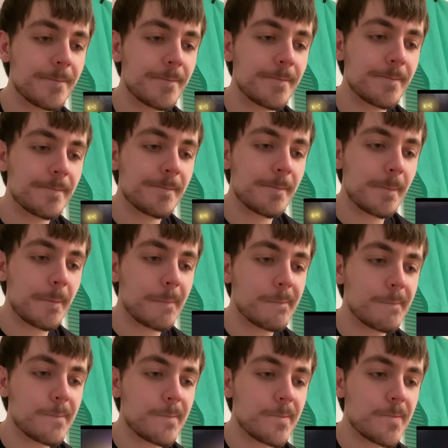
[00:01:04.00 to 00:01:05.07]

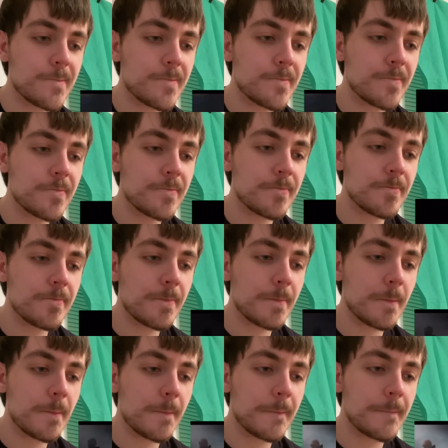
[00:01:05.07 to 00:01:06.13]

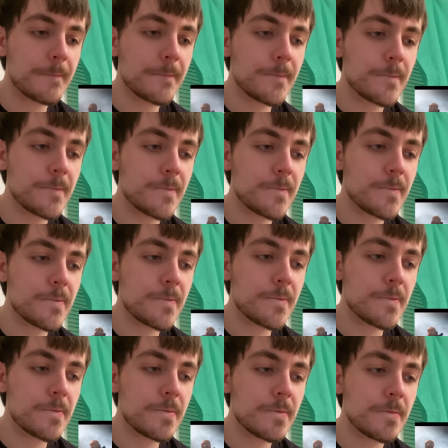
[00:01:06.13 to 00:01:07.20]

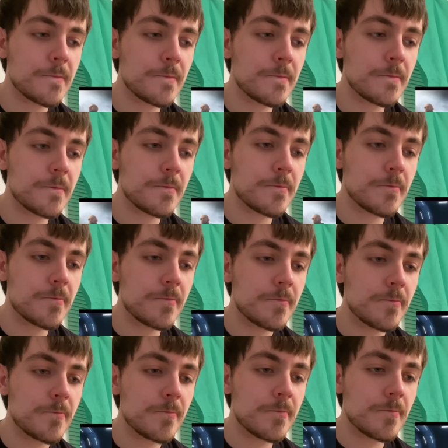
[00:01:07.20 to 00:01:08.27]

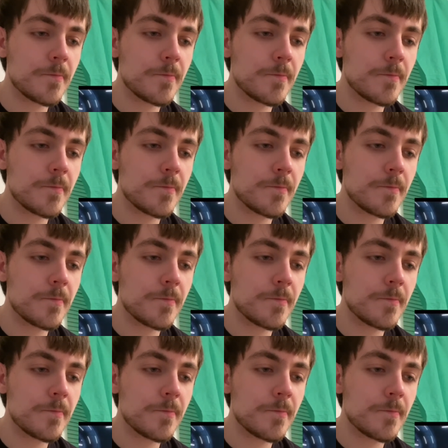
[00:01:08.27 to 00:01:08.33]
(no one is talking)